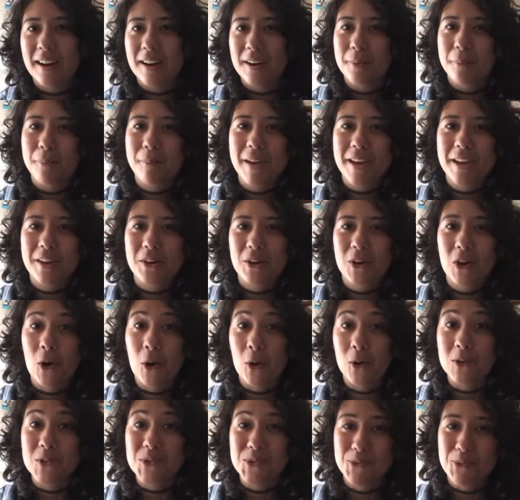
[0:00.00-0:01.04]
make
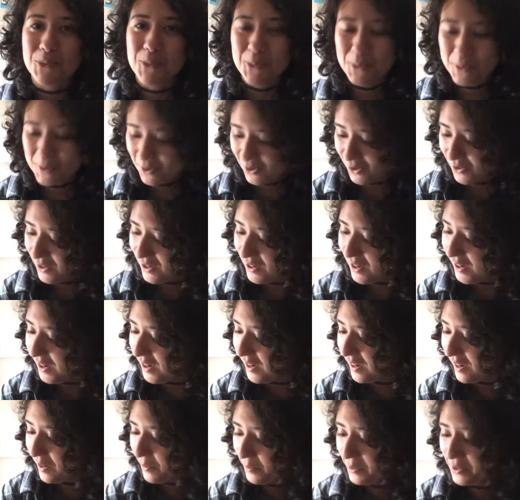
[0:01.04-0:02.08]
girls rule,
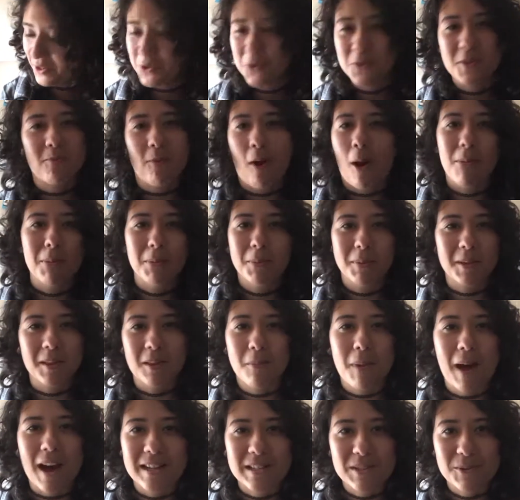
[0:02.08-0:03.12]
which was probably the
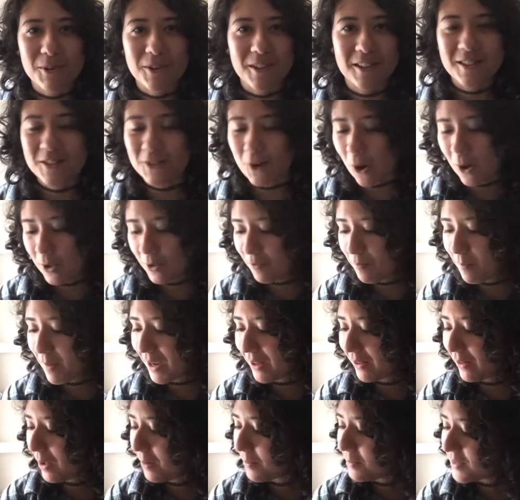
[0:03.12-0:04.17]
password into all of my
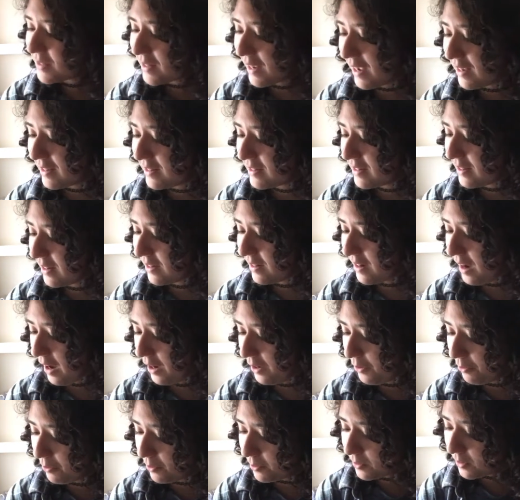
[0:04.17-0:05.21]
clubs as a
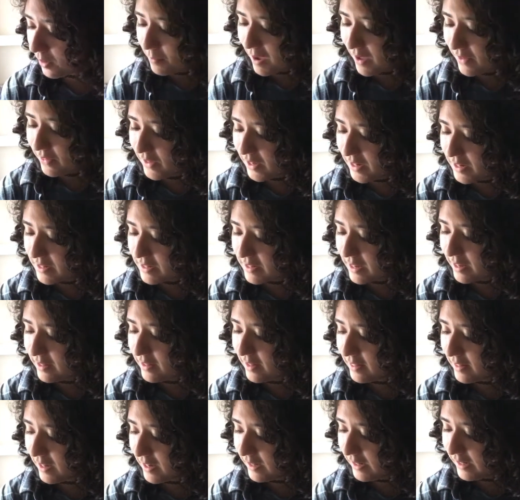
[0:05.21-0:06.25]
9-year-old. And they decide
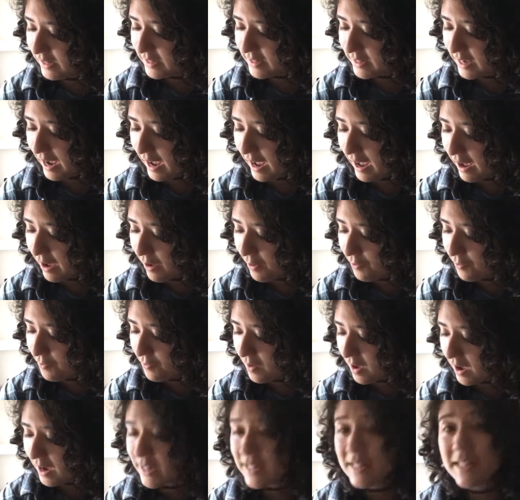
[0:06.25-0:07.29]
that they need to have
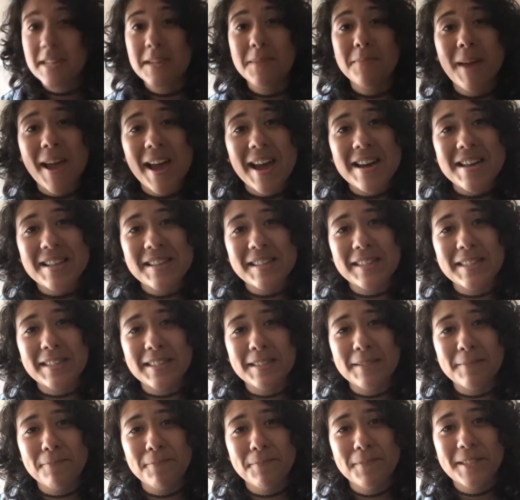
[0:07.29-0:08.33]
ID
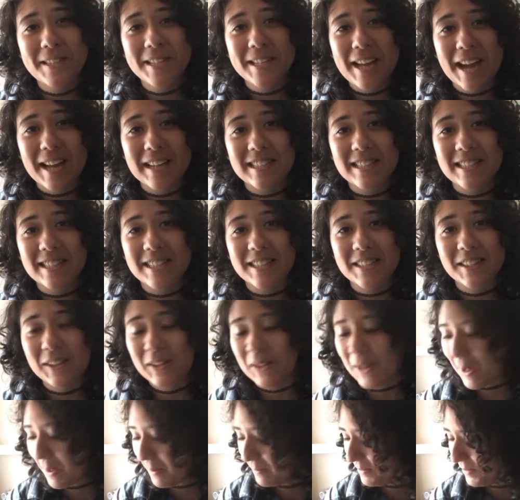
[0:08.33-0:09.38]
bands to get into the
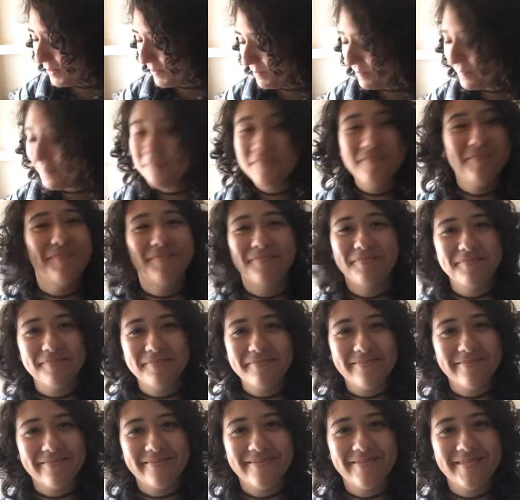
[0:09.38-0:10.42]
club.
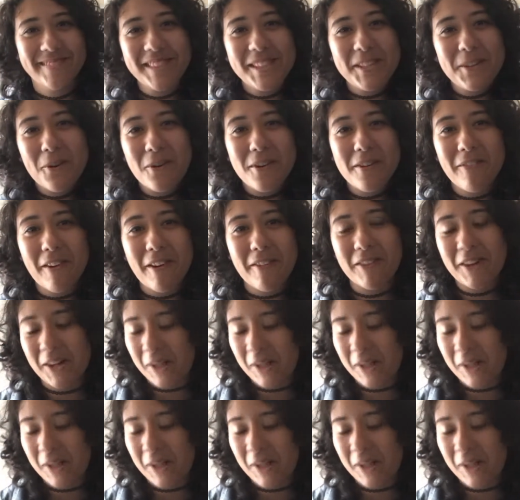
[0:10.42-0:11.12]
You don't even have a